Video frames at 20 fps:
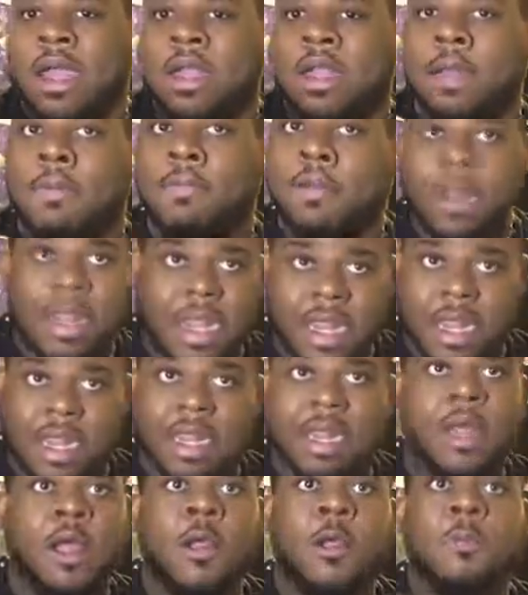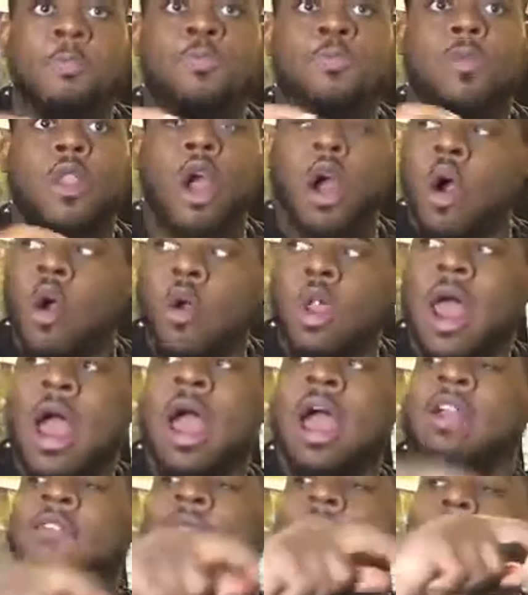depleted
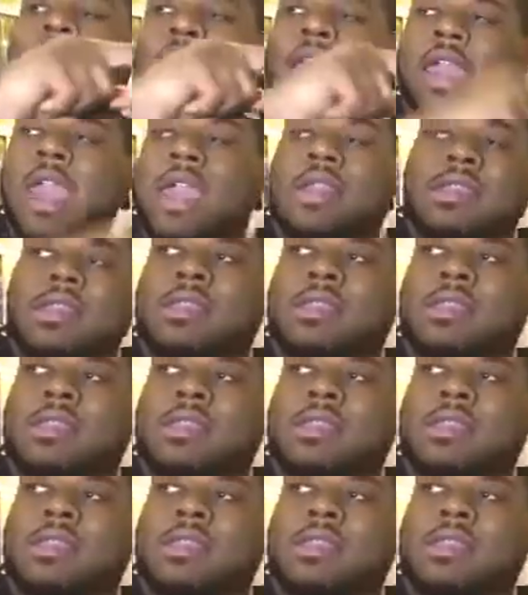O-line for the Kansas